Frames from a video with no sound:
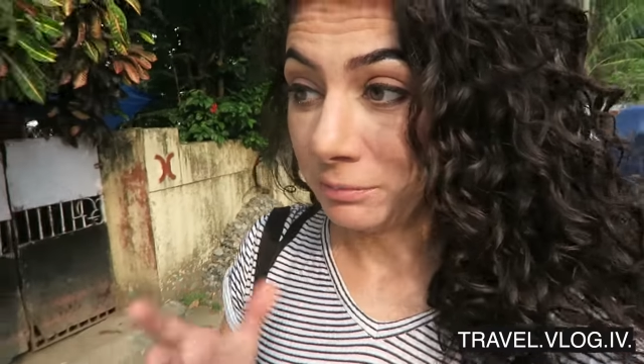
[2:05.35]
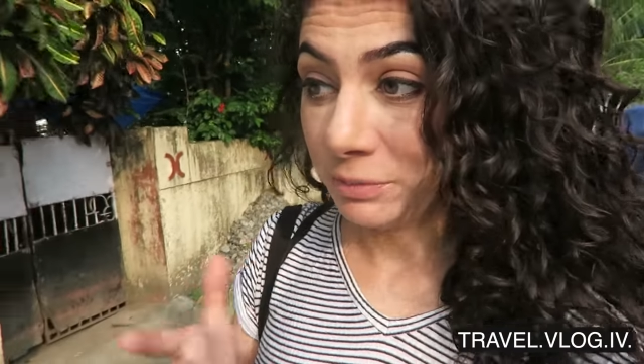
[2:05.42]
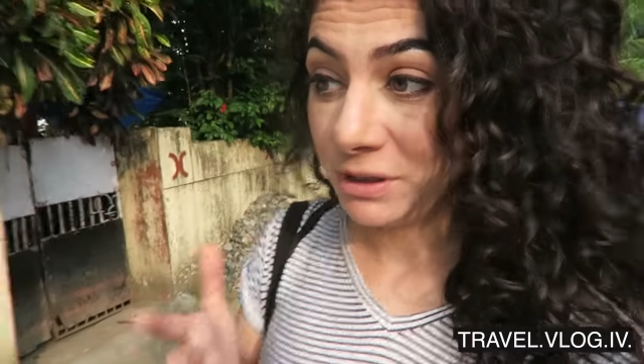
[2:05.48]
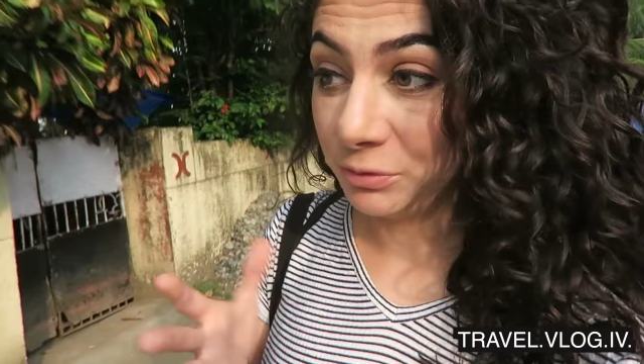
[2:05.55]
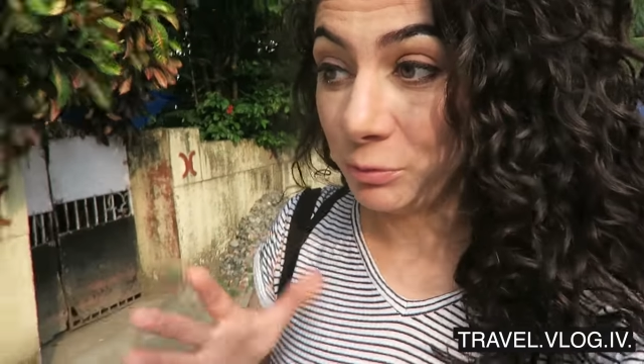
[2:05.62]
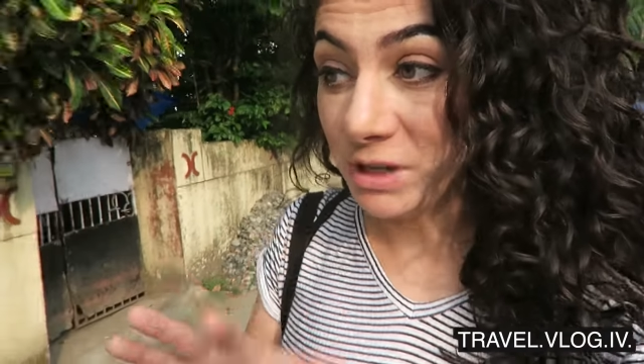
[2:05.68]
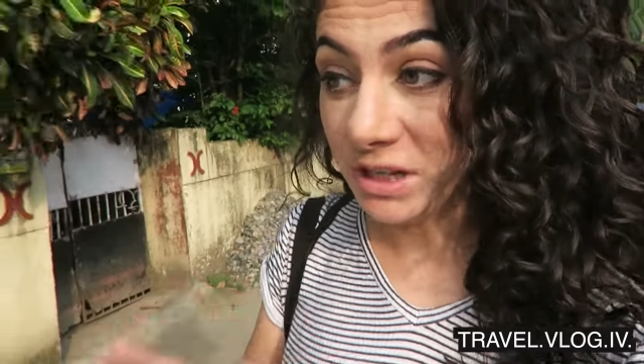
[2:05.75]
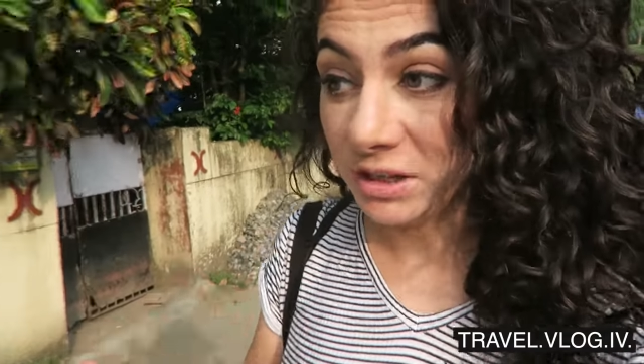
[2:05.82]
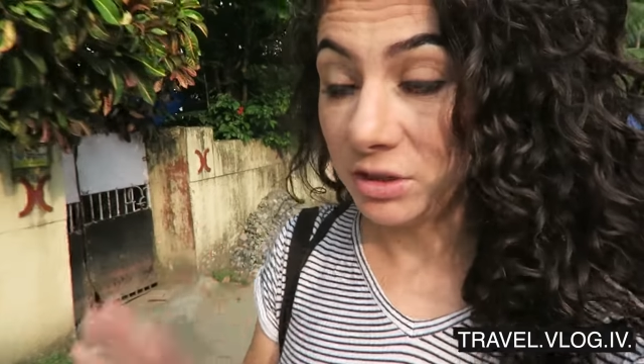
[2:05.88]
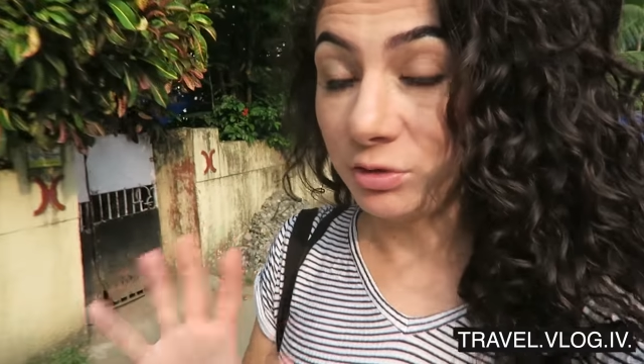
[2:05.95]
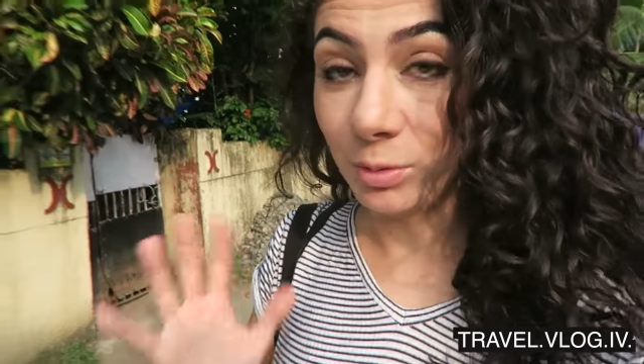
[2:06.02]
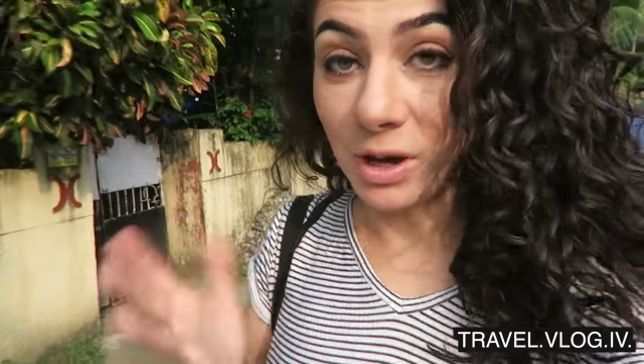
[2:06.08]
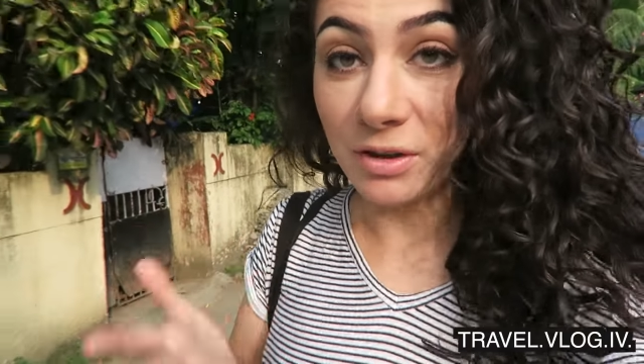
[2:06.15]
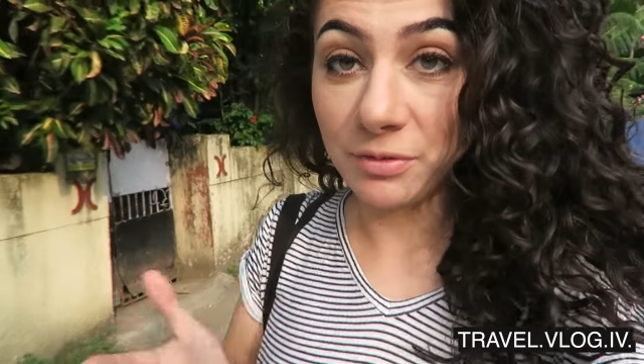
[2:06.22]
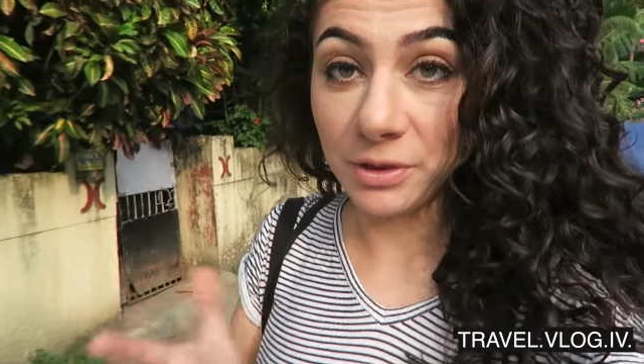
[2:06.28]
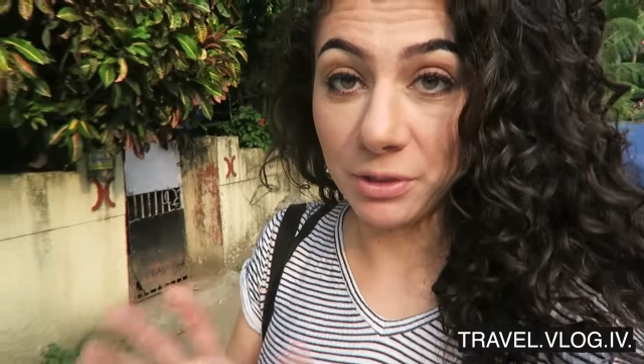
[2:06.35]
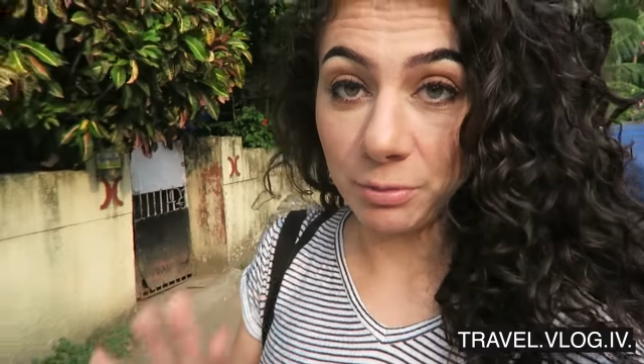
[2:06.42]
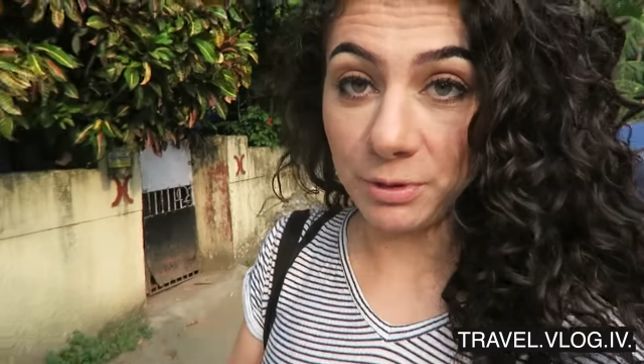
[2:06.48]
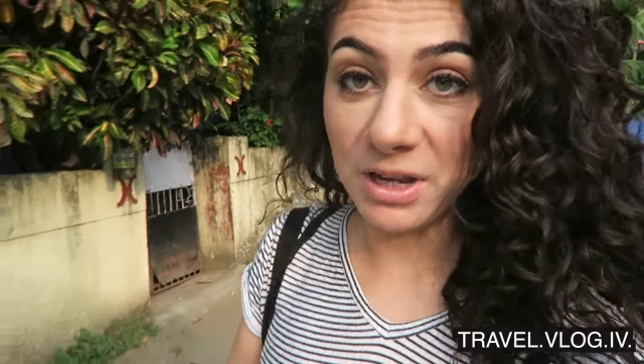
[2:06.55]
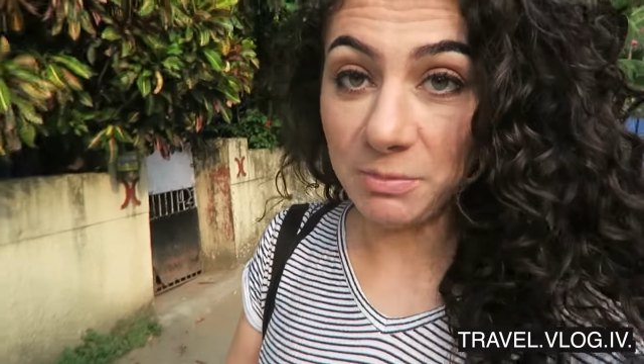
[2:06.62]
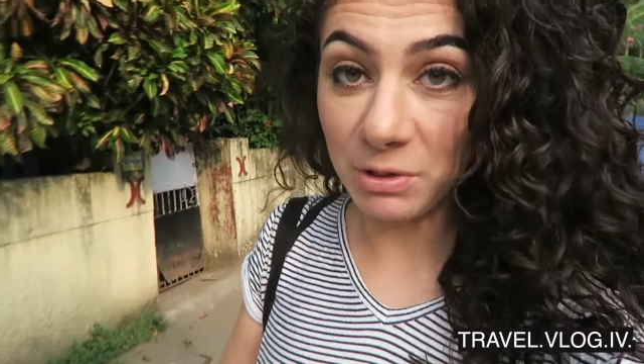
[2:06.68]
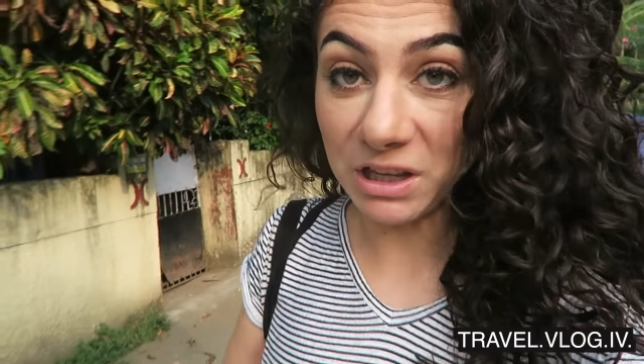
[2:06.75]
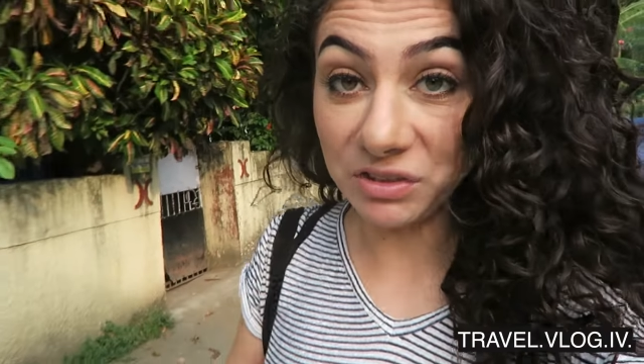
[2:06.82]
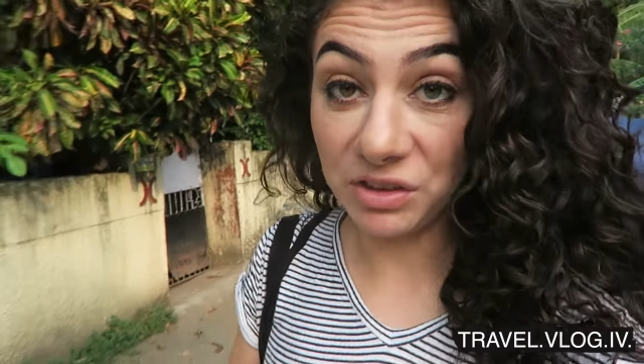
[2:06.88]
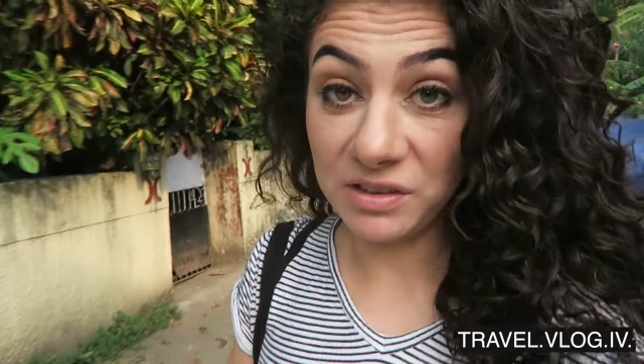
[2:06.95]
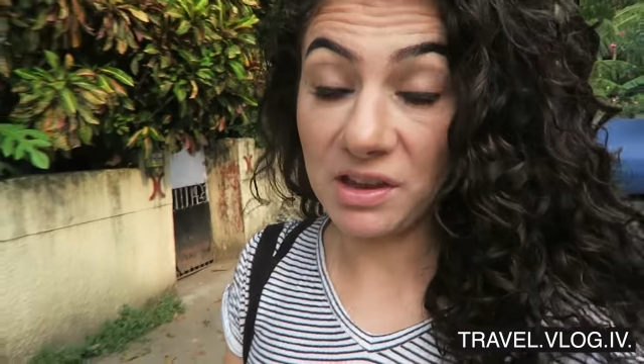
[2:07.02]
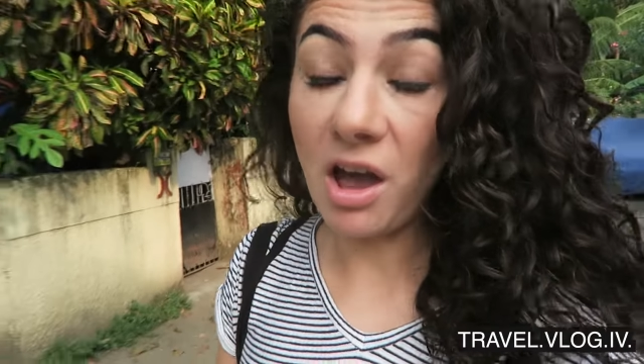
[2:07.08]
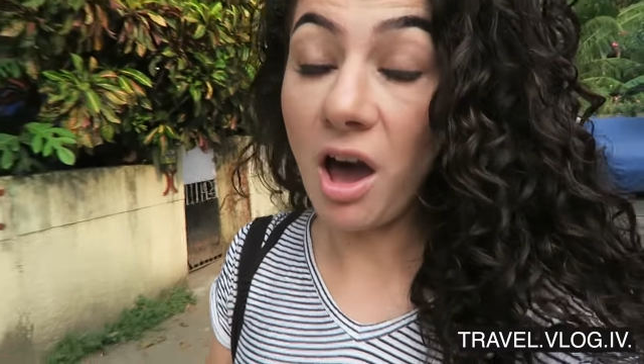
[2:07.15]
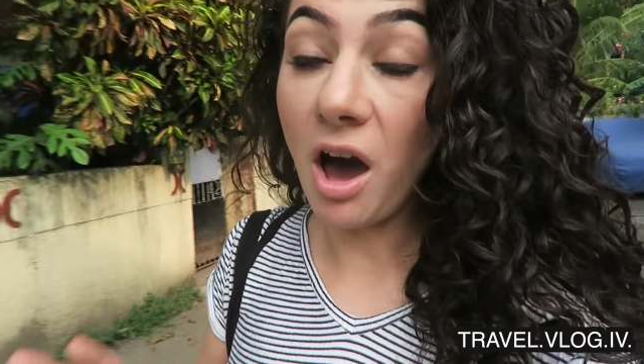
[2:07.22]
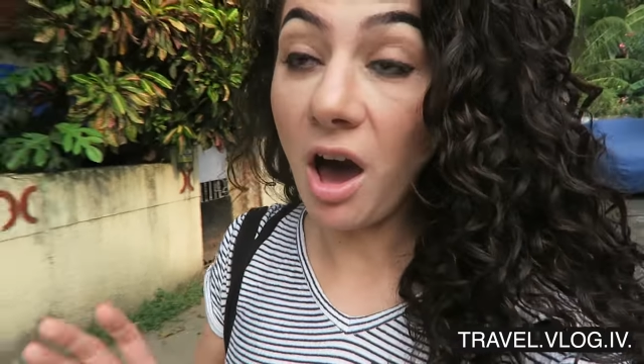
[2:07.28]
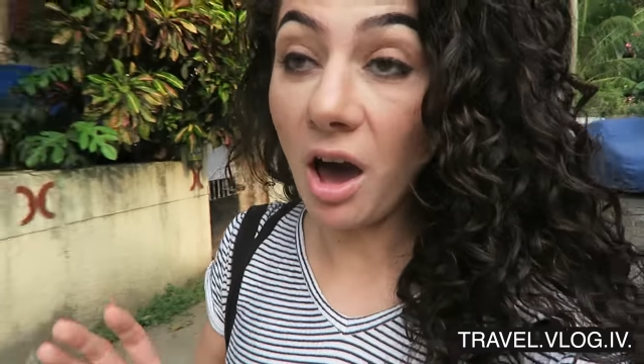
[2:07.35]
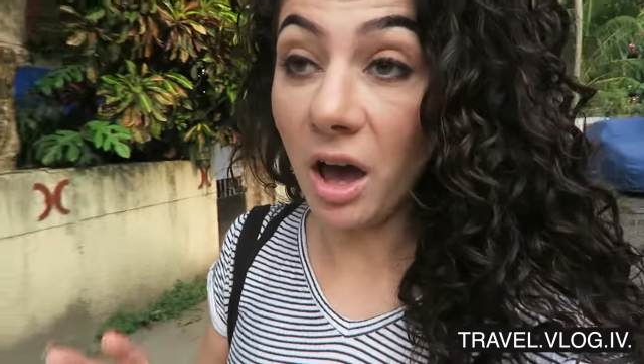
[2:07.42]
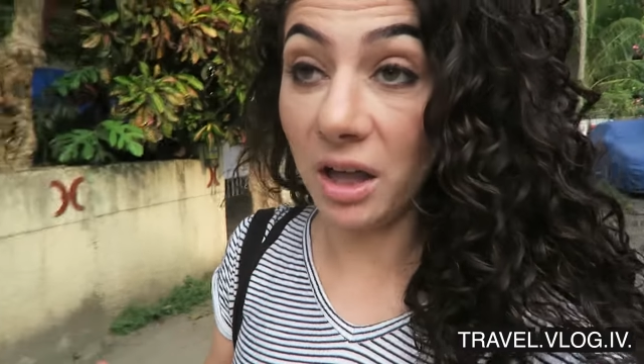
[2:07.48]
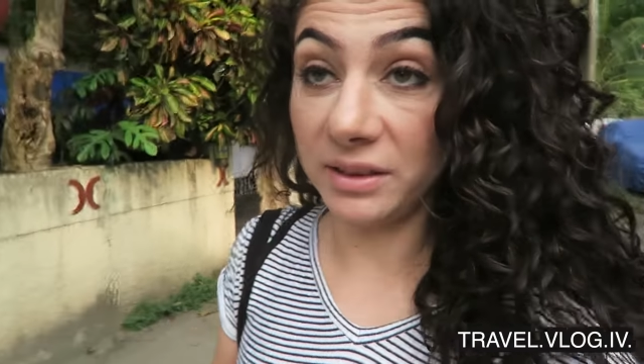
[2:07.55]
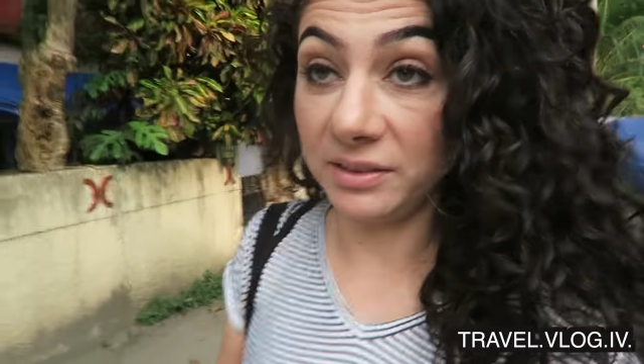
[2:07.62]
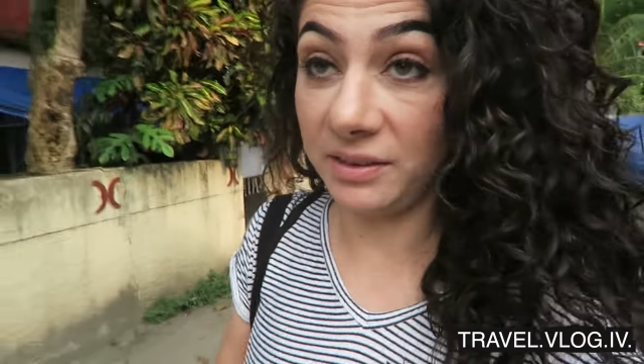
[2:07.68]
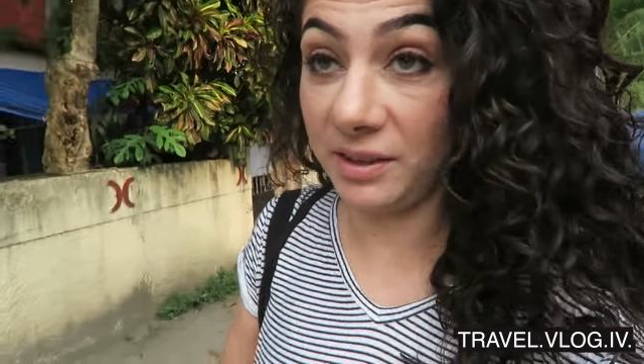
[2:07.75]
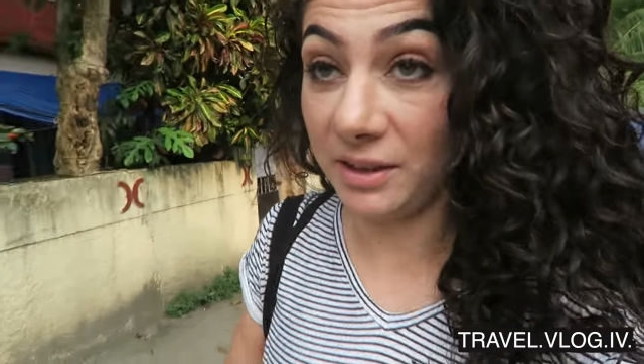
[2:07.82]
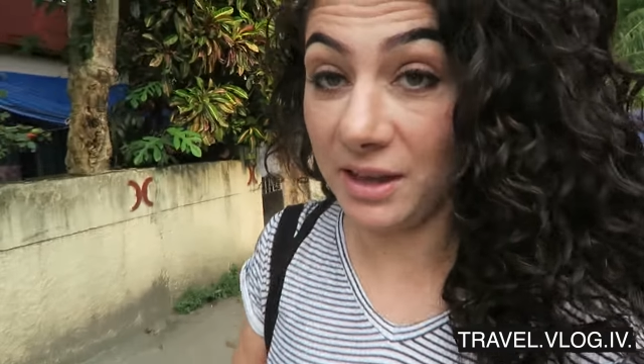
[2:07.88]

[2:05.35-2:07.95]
between 12 and 3 because it's hot.